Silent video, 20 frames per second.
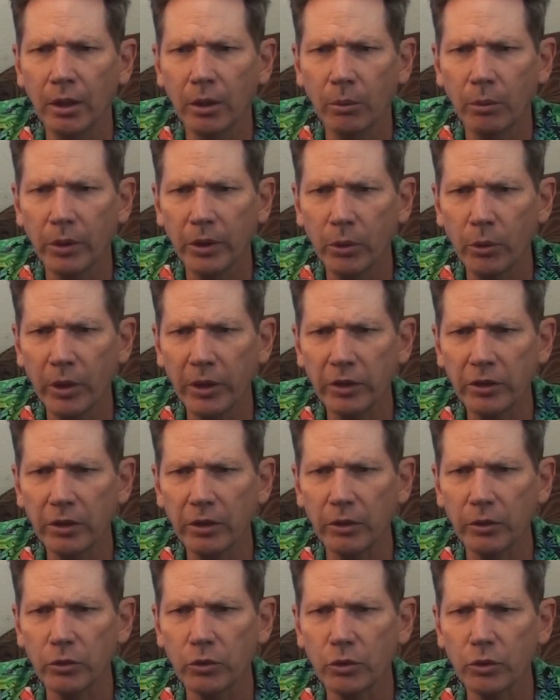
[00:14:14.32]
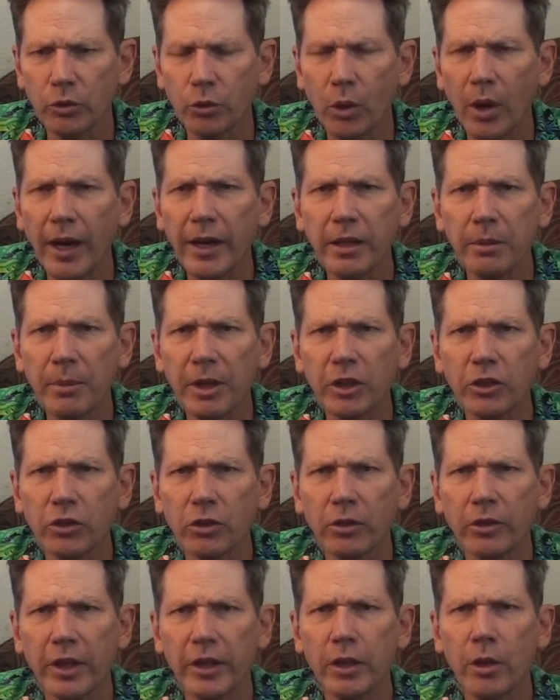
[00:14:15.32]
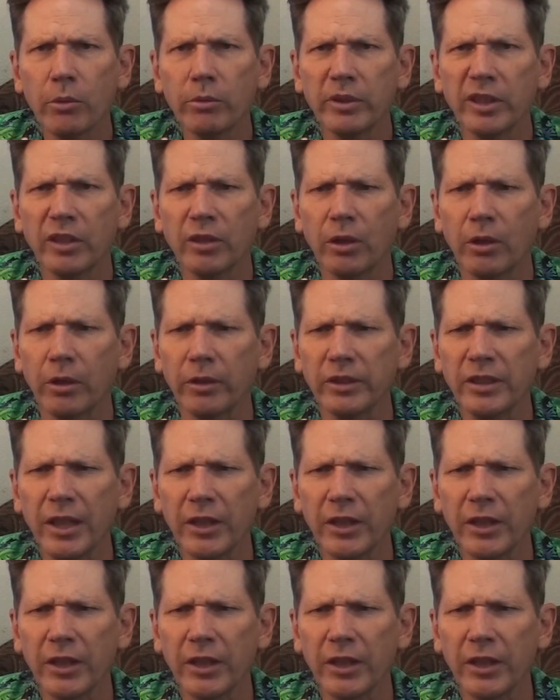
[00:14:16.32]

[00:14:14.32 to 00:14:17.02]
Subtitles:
We're going to try to make sure they don't get hurt.